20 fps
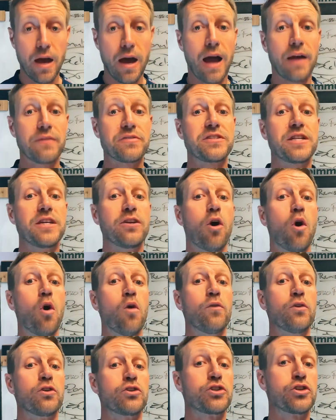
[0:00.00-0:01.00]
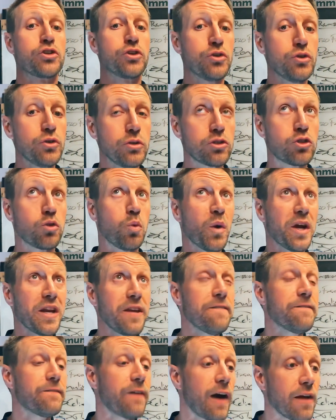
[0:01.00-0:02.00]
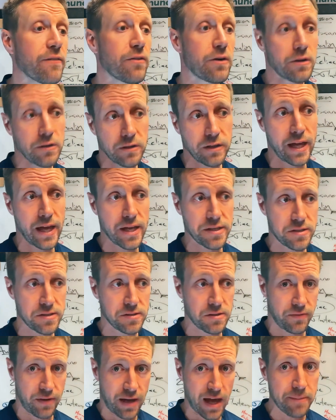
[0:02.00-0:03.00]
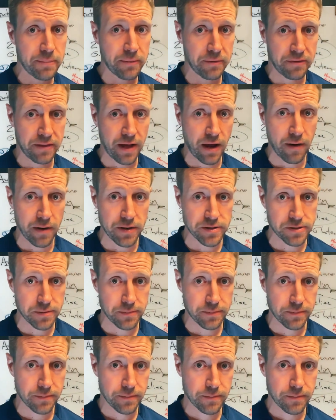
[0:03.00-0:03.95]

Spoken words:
I've seen over 2,500 cases of hypothyroidism.